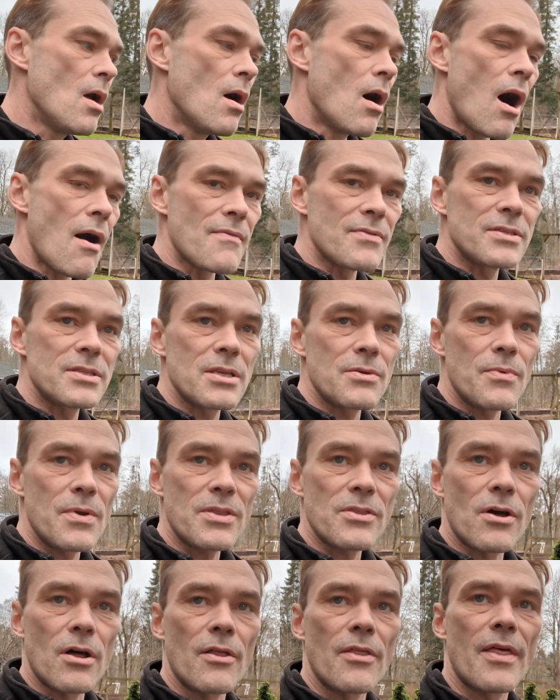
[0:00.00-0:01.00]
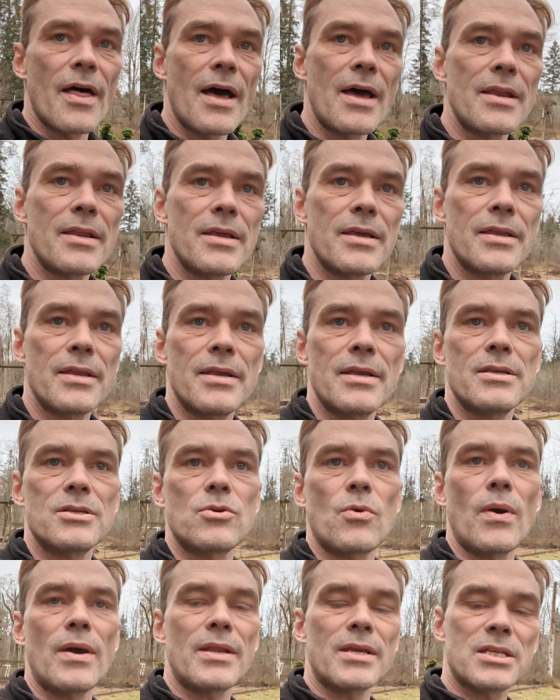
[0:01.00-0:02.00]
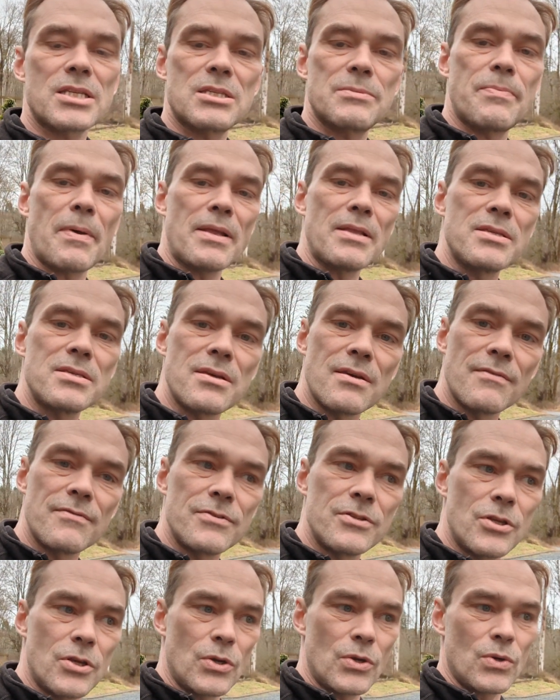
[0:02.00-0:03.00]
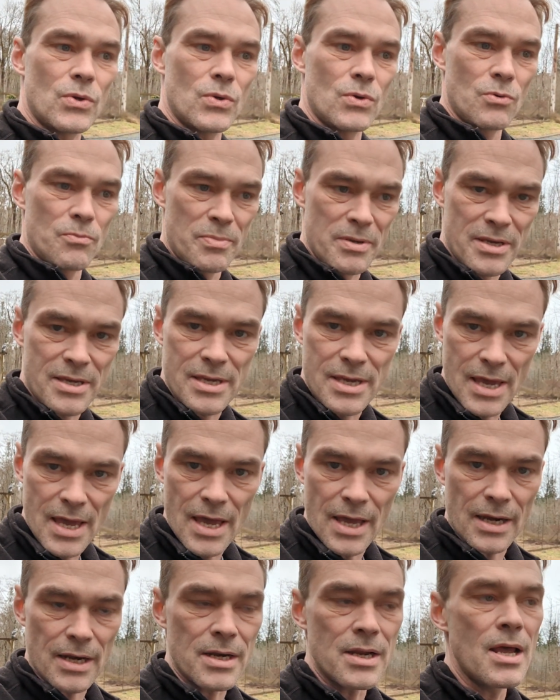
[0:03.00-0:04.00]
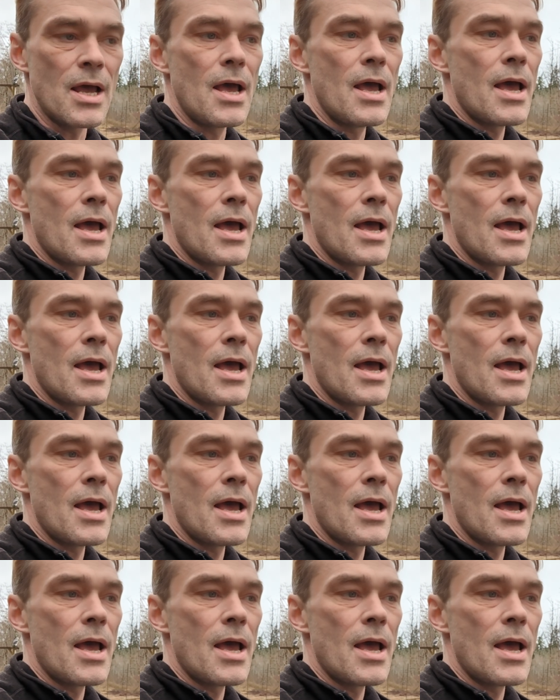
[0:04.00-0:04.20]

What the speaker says: Obviously, with all that, it is quite expensive to begin.